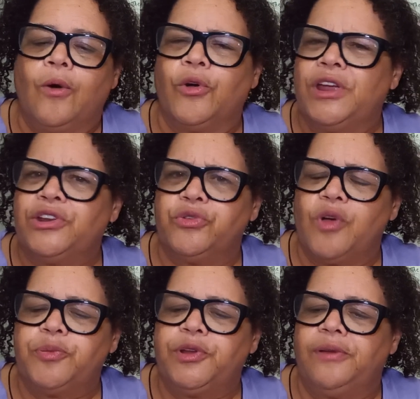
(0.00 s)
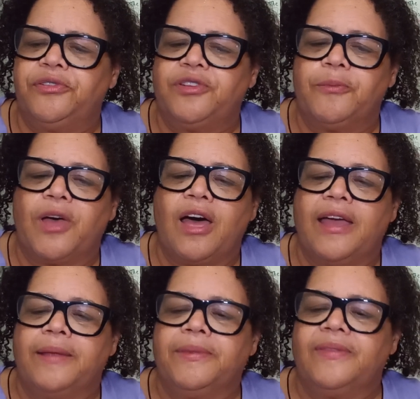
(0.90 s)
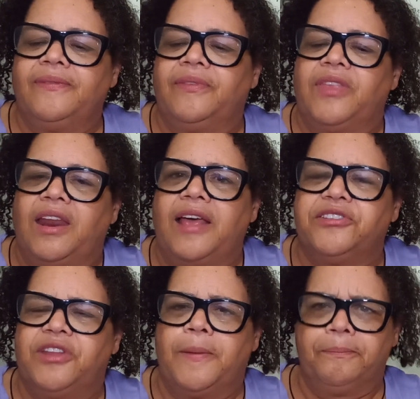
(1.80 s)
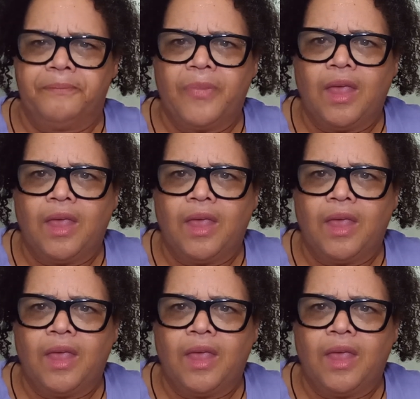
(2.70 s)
or interruption of some kind, that has them